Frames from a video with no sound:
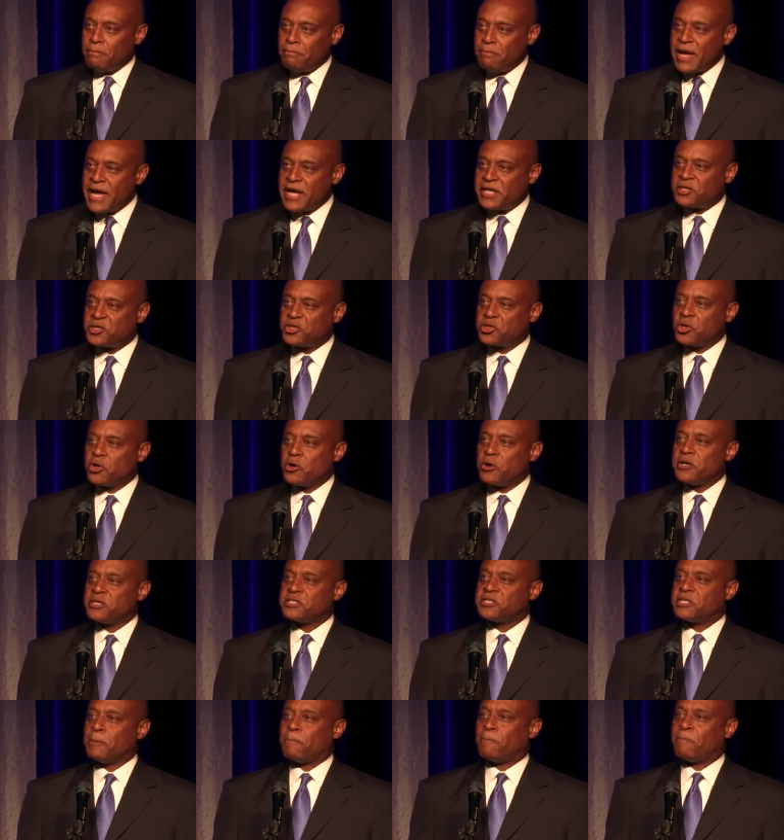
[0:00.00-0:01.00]
make
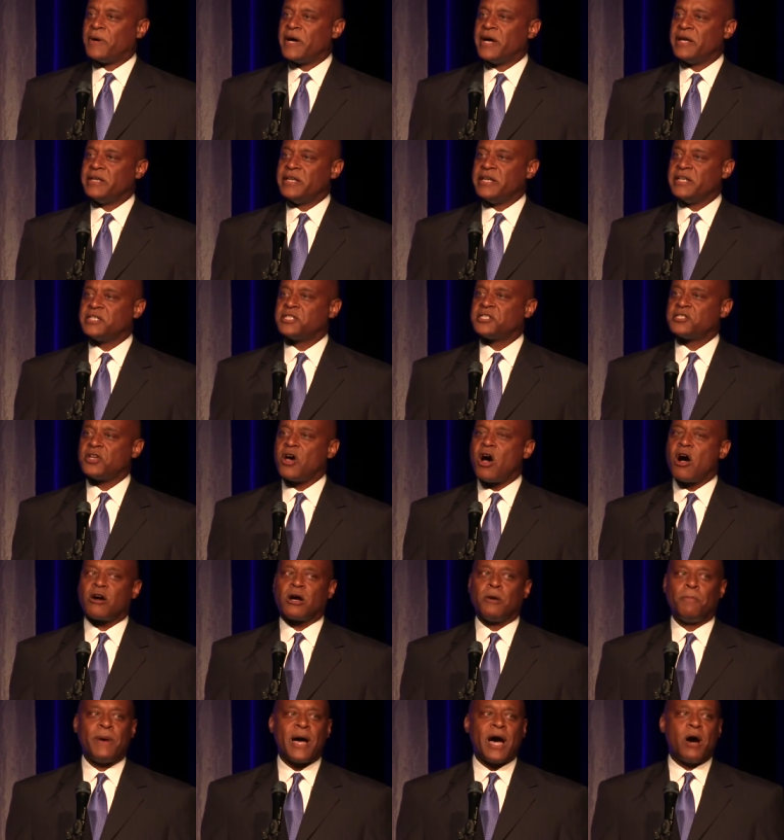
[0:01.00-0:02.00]
sure as the pundits
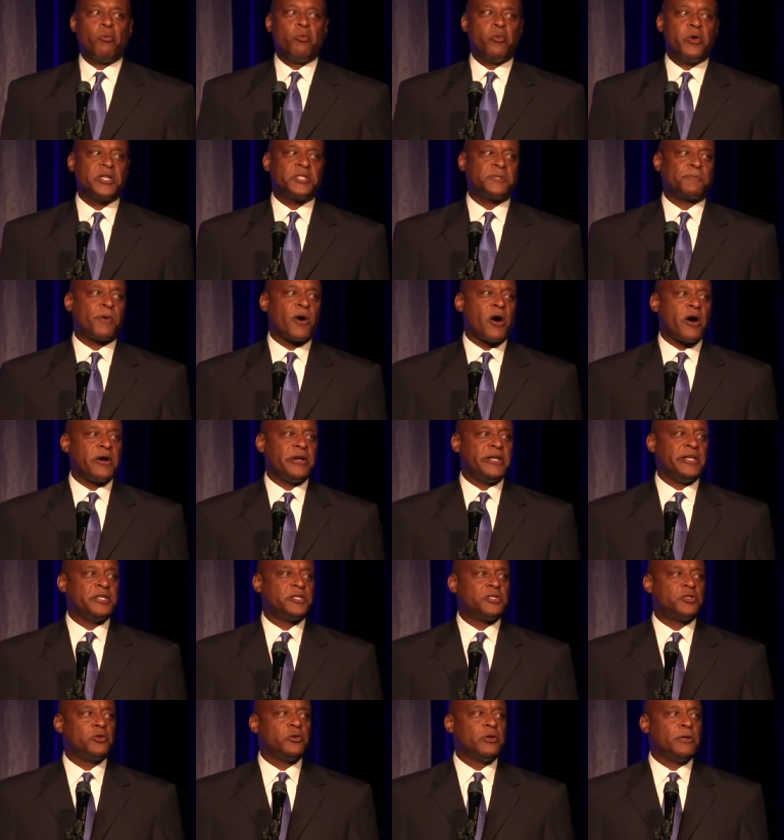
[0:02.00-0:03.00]
talk about which party
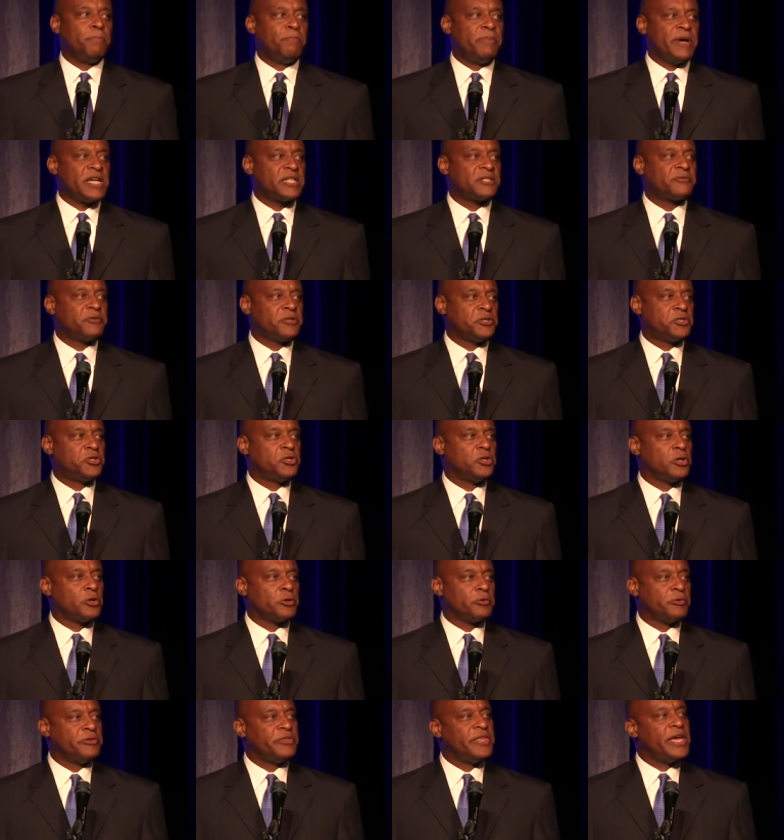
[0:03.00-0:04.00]
is doing best for
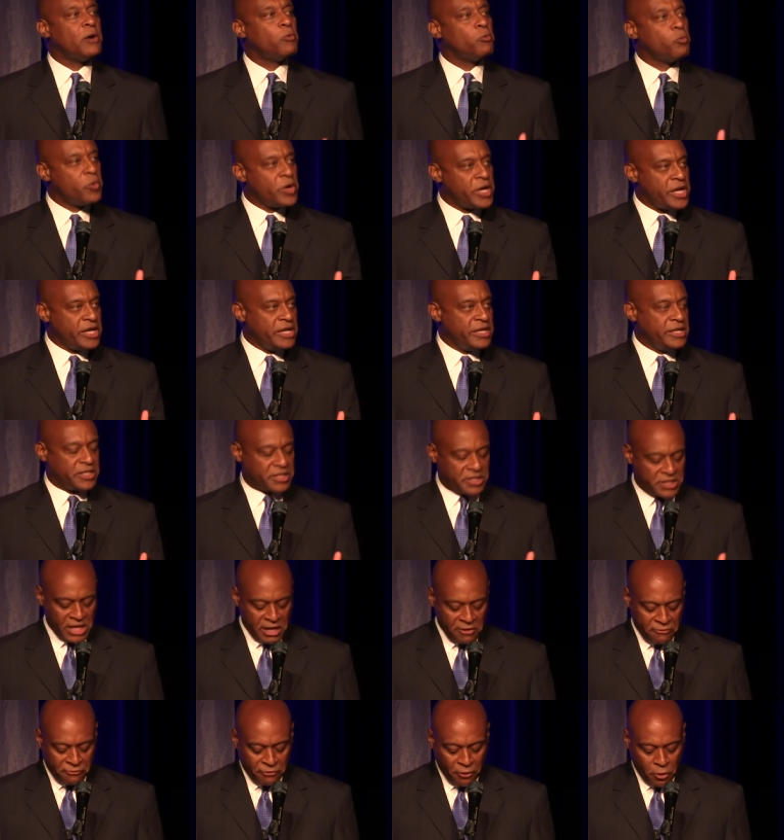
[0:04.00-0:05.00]
children, that we
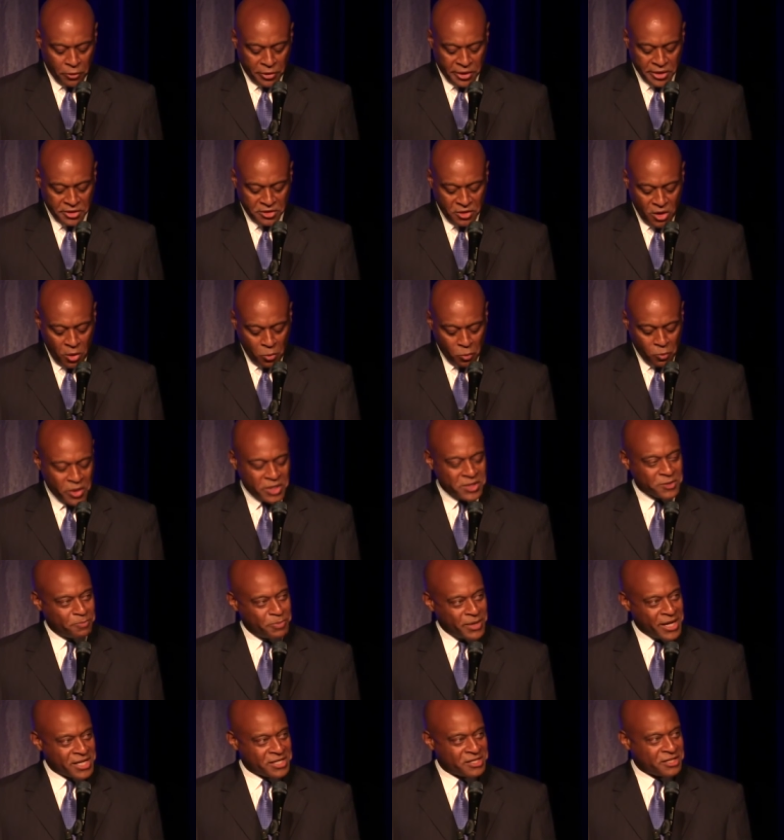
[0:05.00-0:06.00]
stay focused on
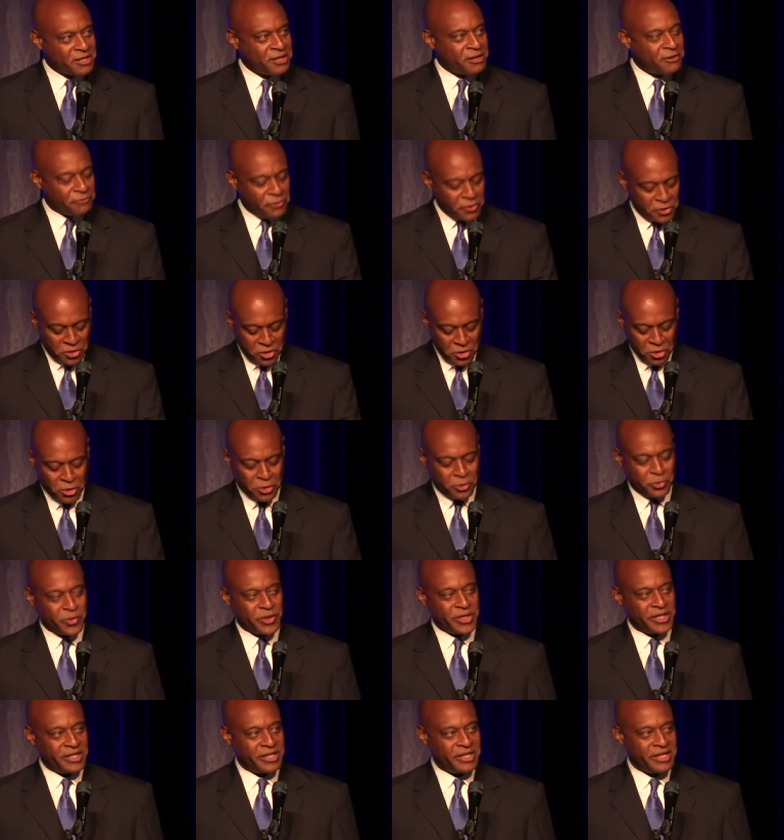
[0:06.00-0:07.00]
what's best for
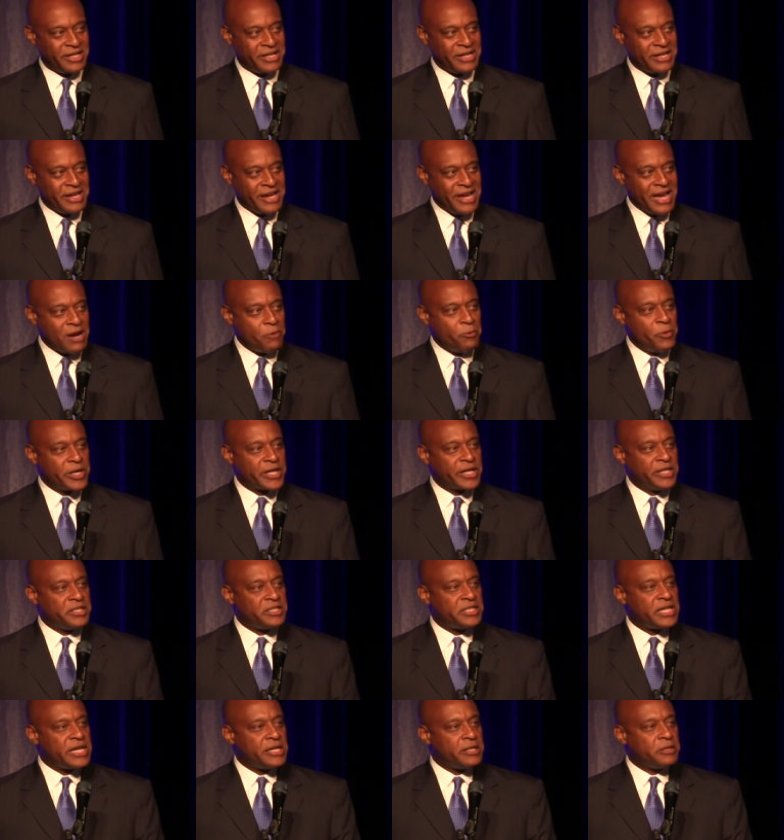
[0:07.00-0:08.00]
children. And we
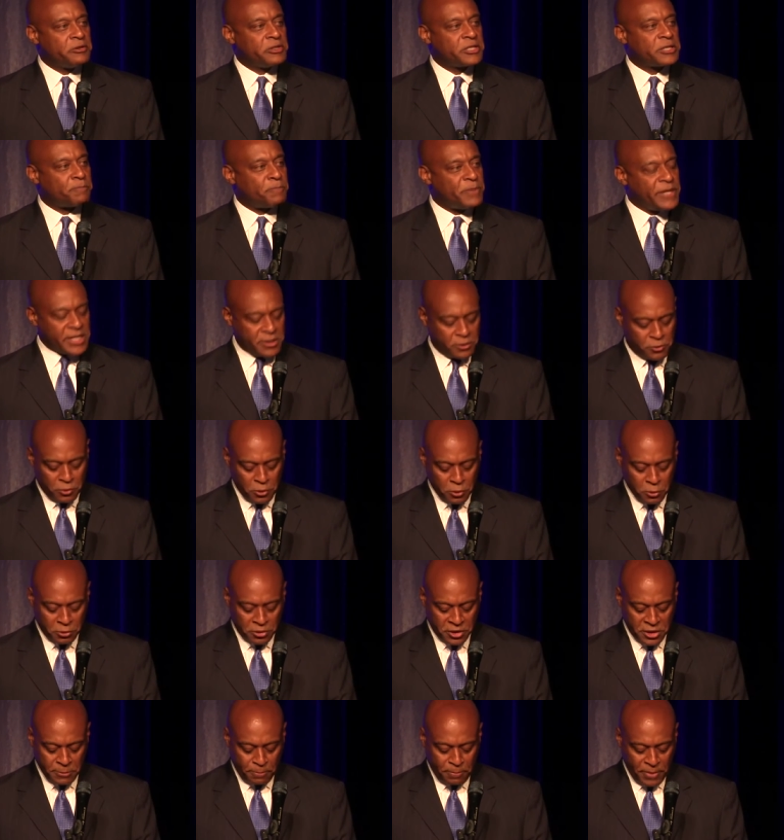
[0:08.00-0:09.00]
continue to speak
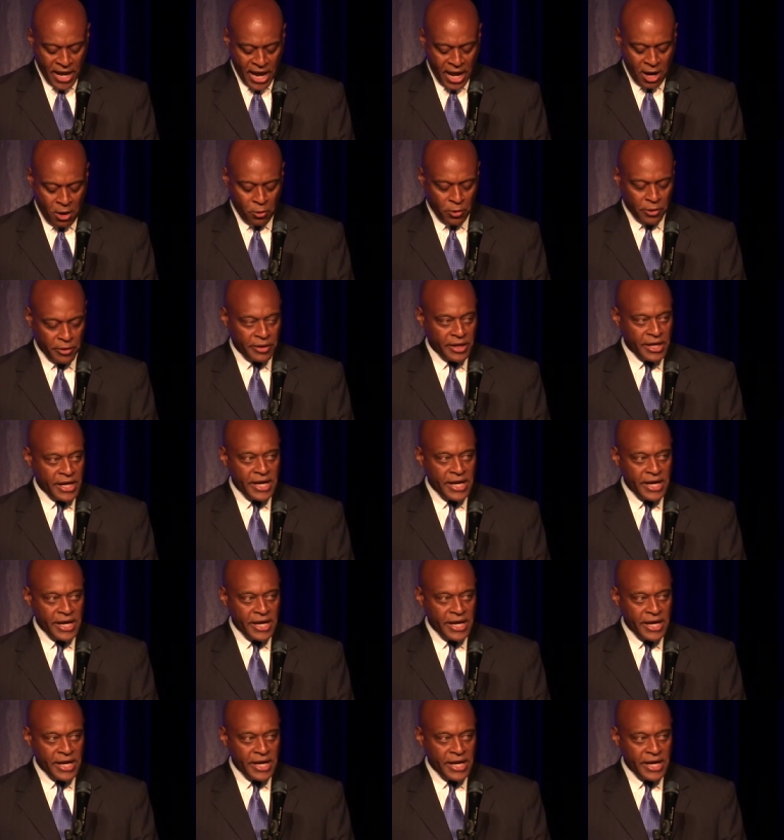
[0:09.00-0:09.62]
truth to power,